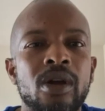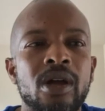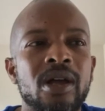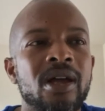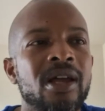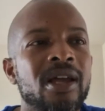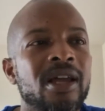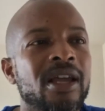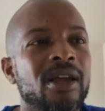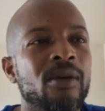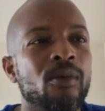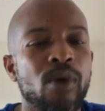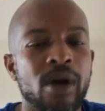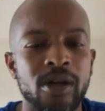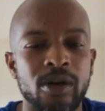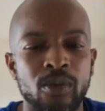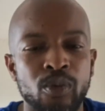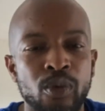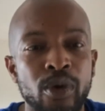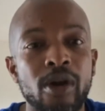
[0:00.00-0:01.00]
And what the
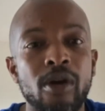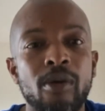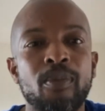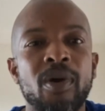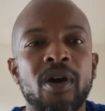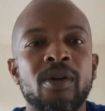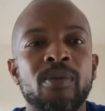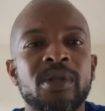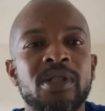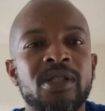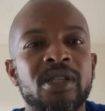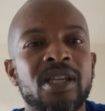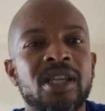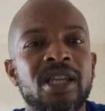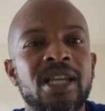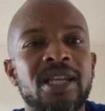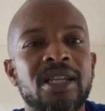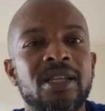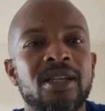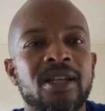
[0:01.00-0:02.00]
real purpose of
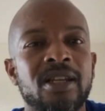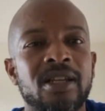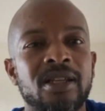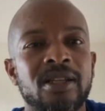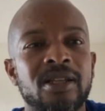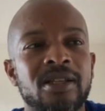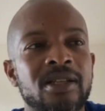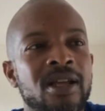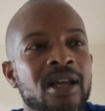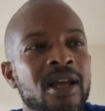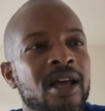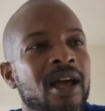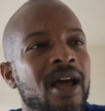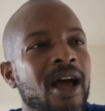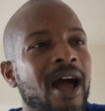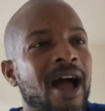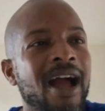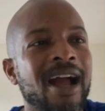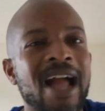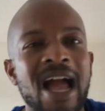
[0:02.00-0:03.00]
eating is.
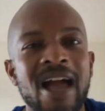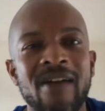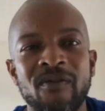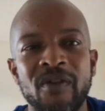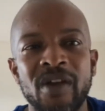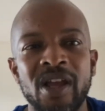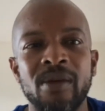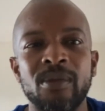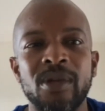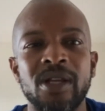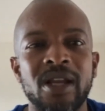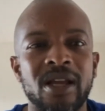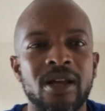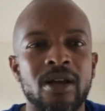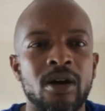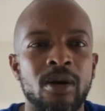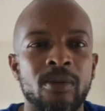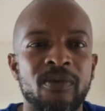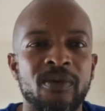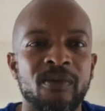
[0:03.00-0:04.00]
I got family that
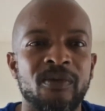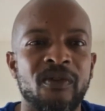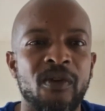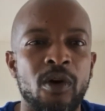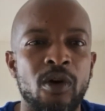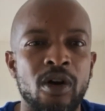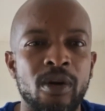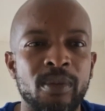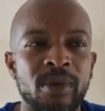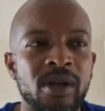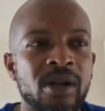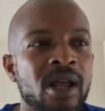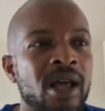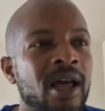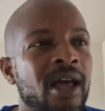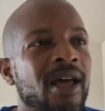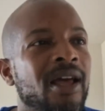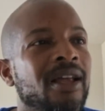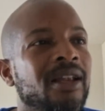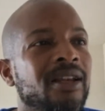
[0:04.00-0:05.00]
come from farming.
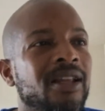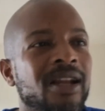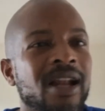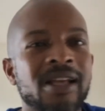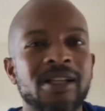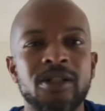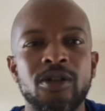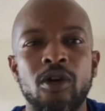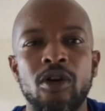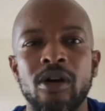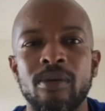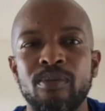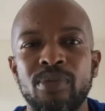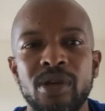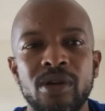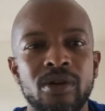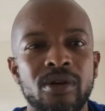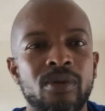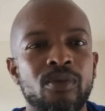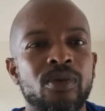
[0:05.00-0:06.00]
Then I started
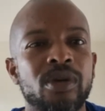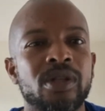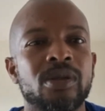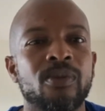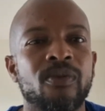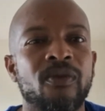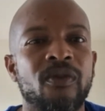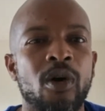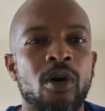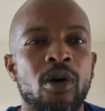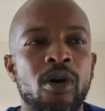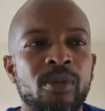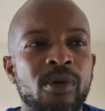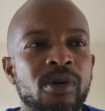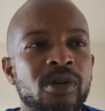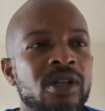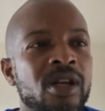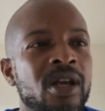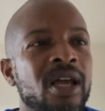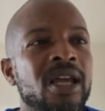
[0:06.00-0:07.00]
building with some
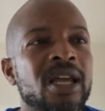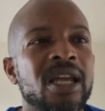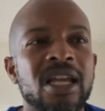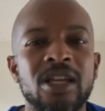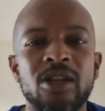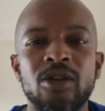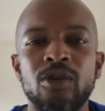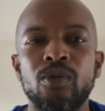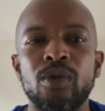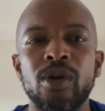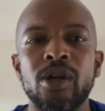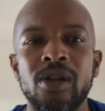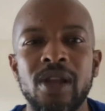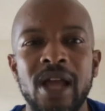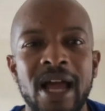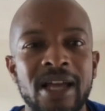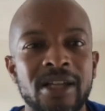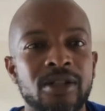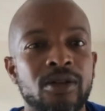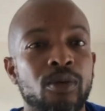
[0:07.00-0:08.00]
farmers. And you
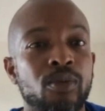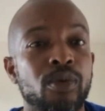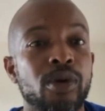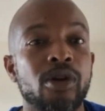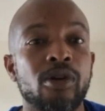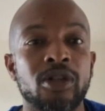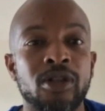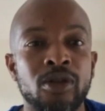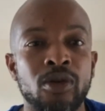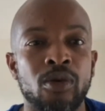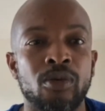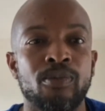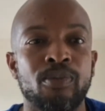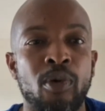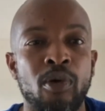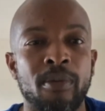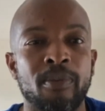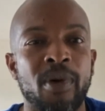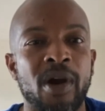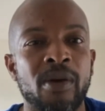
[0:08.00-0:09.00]
realize the real
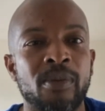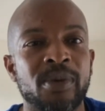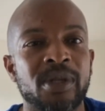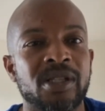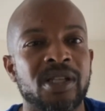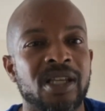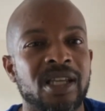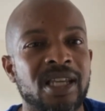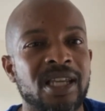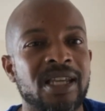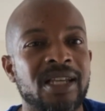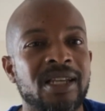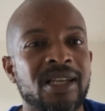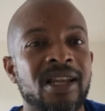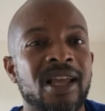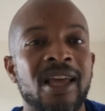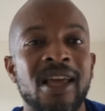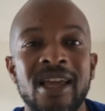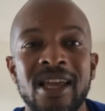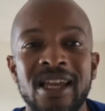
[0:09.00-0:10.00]
purpose of eating
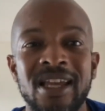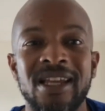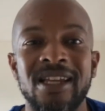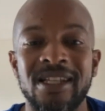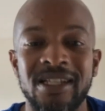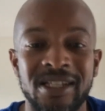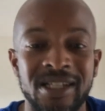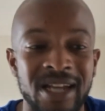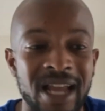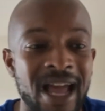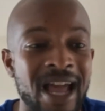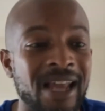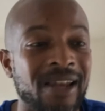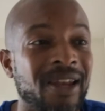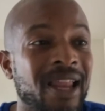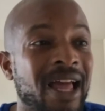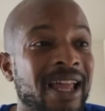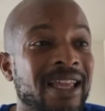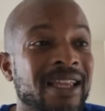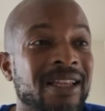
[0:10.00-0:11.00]
is not
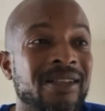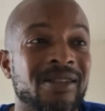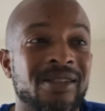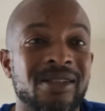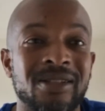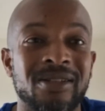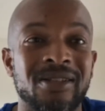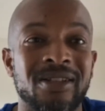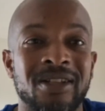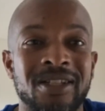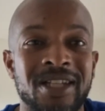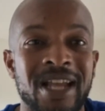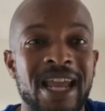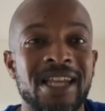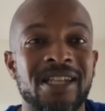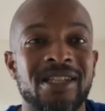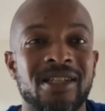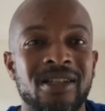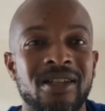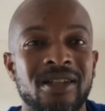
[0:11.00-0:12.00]
like to
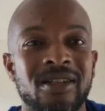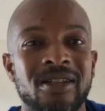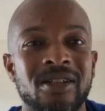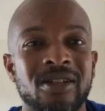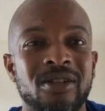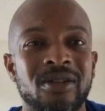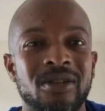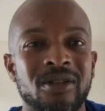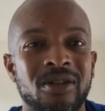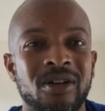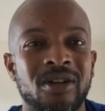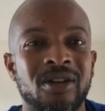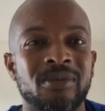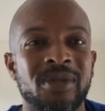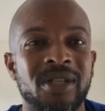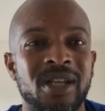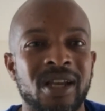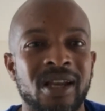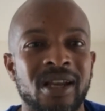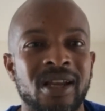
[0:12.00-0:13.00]
taste good. You know what I'm
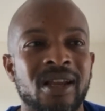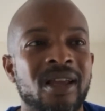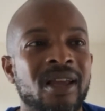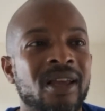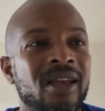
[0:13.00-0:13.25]
saying?